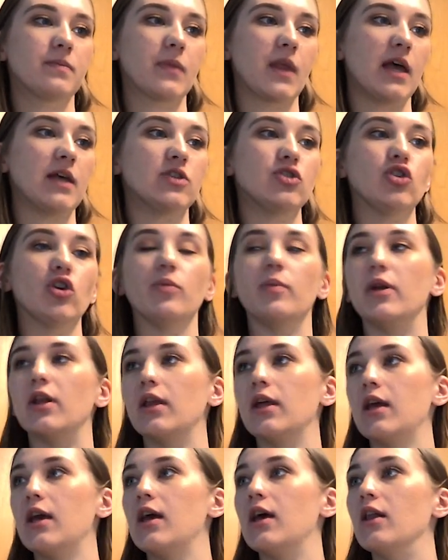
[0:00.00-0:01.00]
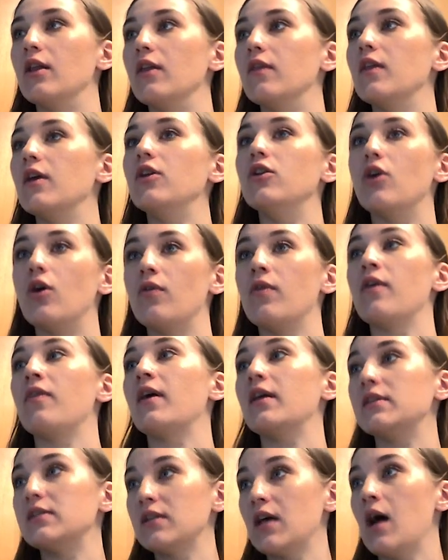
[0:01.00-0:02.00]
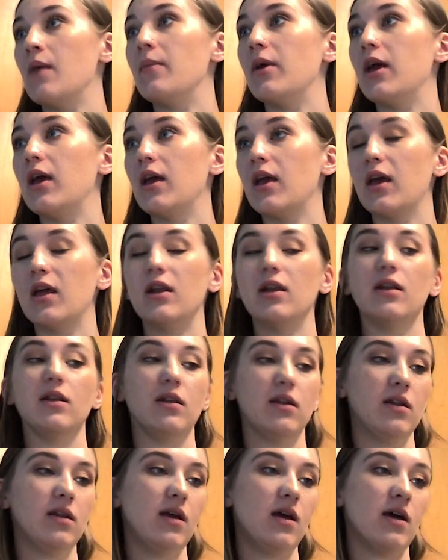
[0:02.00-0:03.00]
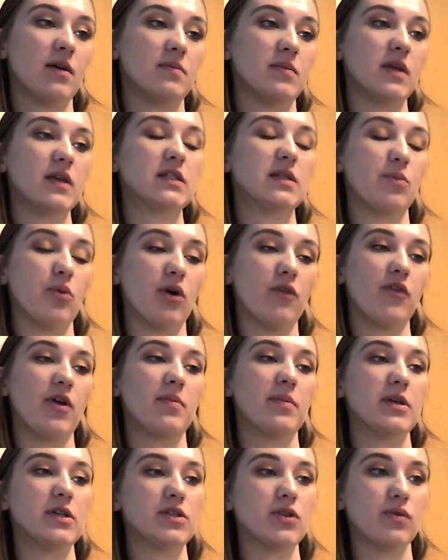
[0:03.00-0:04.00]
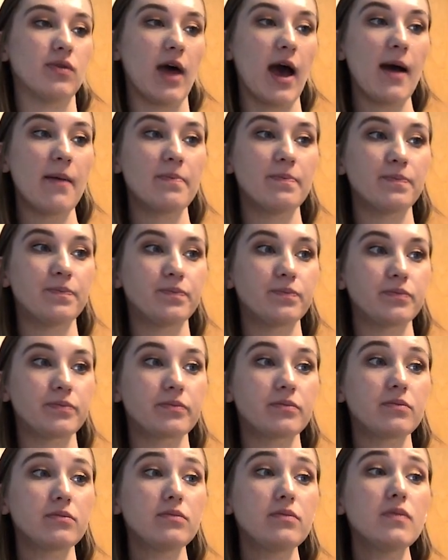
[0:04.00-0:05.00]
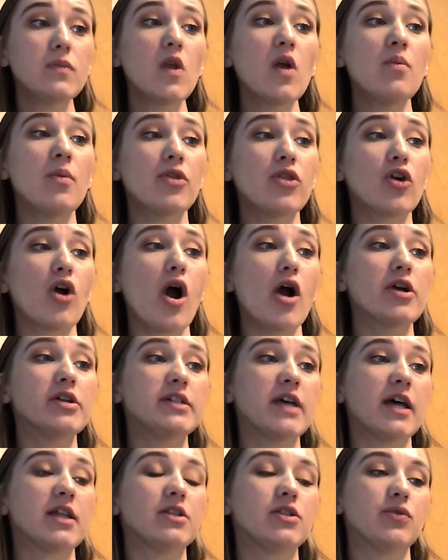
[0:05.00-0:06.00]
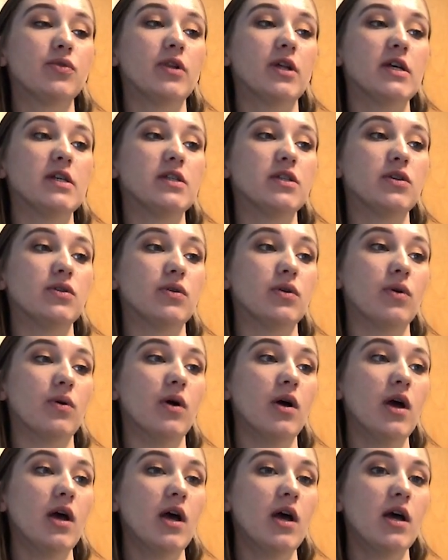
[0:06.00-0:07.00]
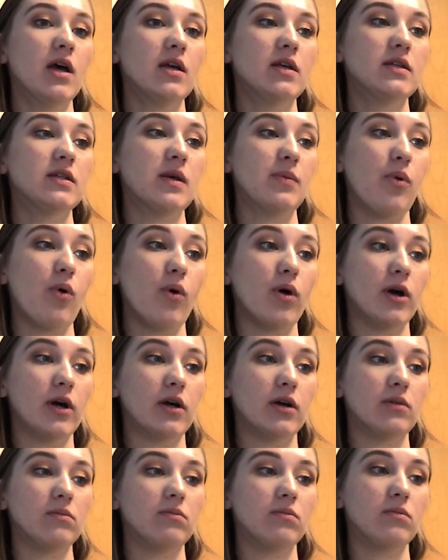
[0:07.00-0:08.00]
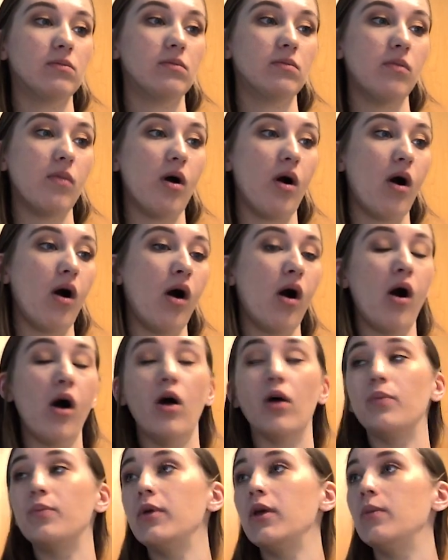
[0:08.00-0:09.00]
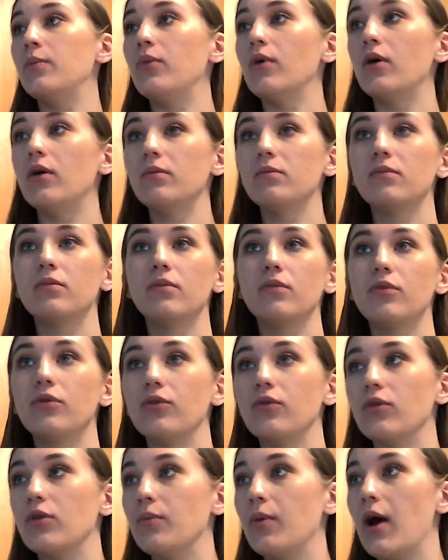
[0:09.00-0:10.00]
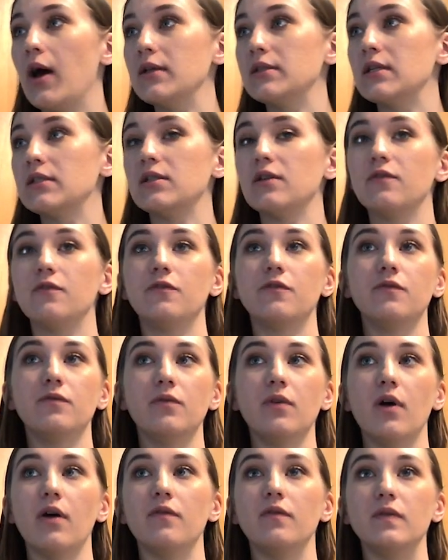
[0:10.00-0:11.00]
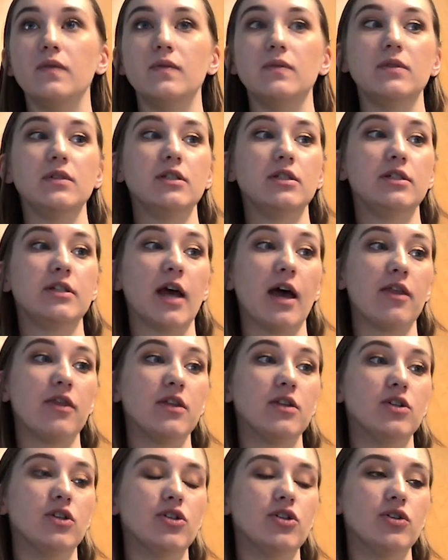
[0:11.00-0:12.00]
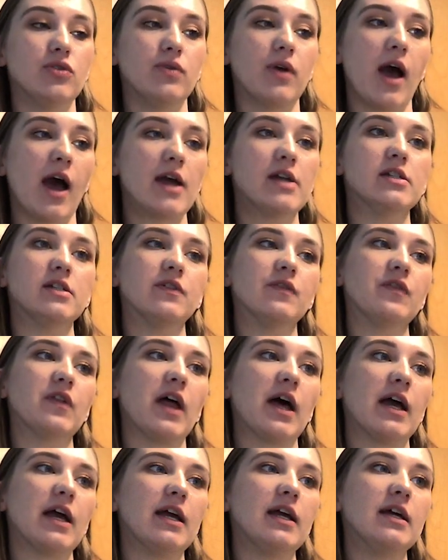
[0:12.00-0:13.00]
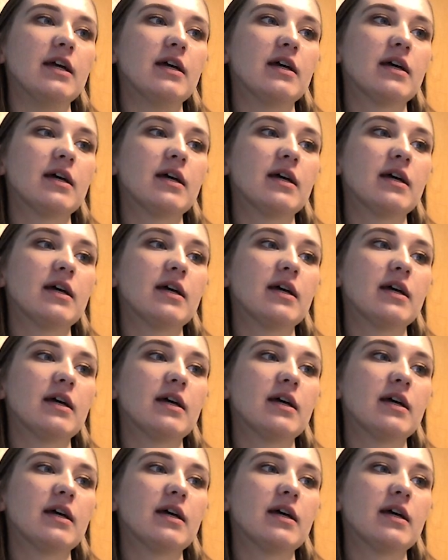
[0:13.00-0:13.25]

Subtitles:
as terminally ill, and they know that that's coming, and they support families through that. But there are death doulas who support all people through the process of death, and do kind of like